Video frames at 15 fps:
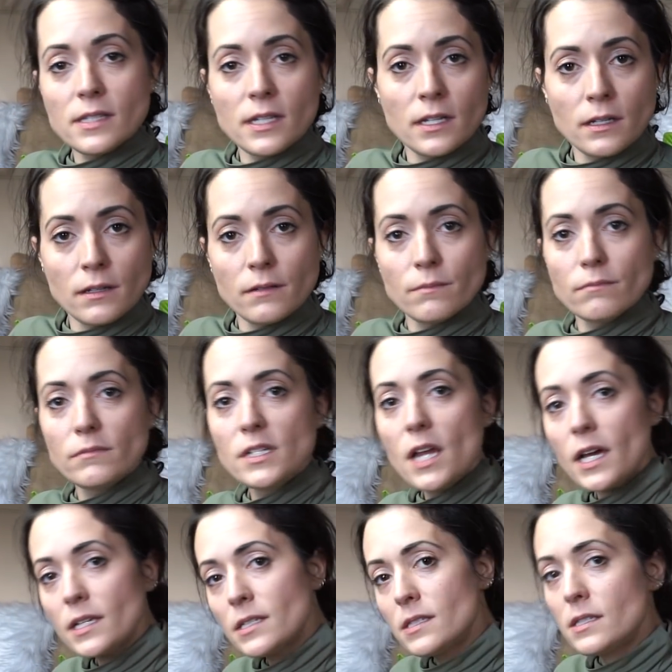and
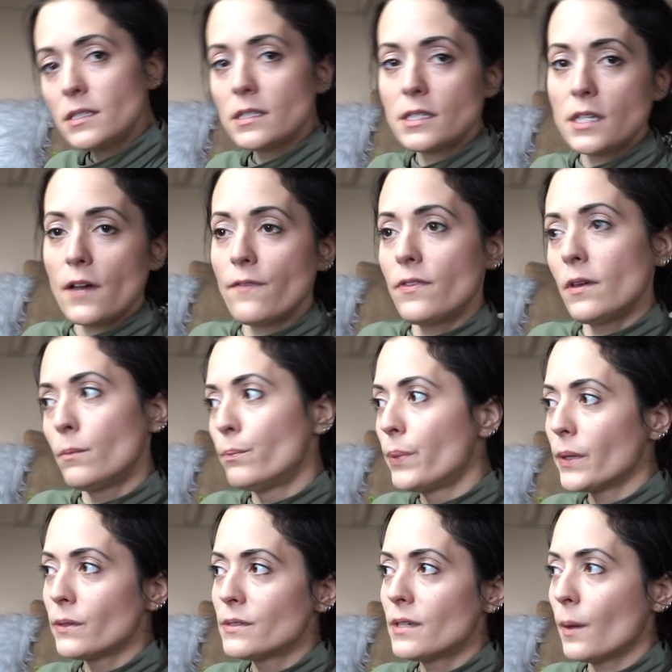dust and stuff that
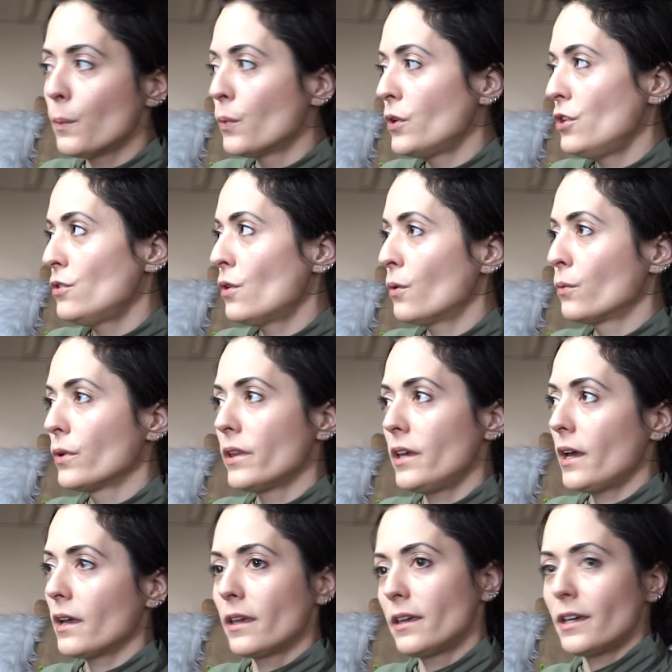builds up when you don't
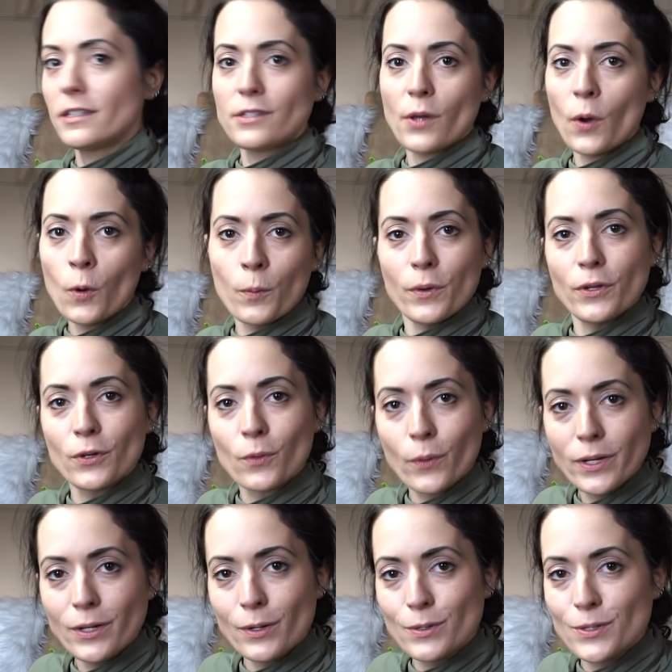really get to open your
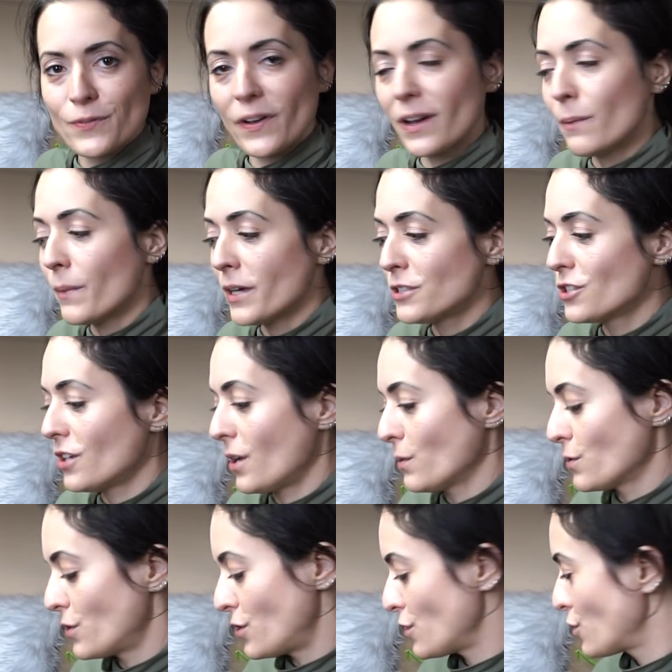windows very much, and I
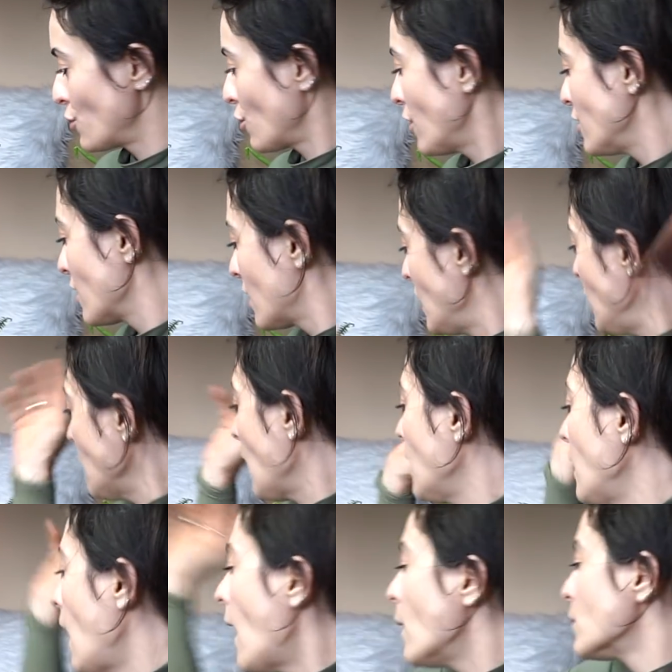was just trying to clean
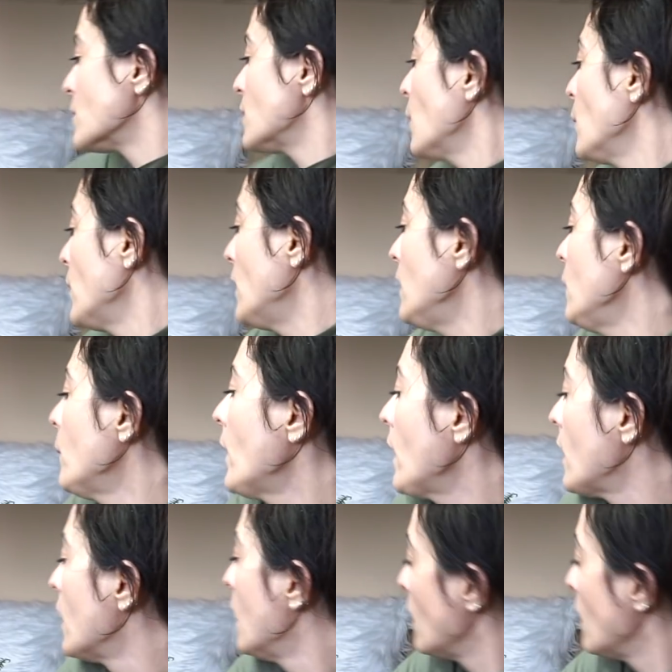that out. So anyway,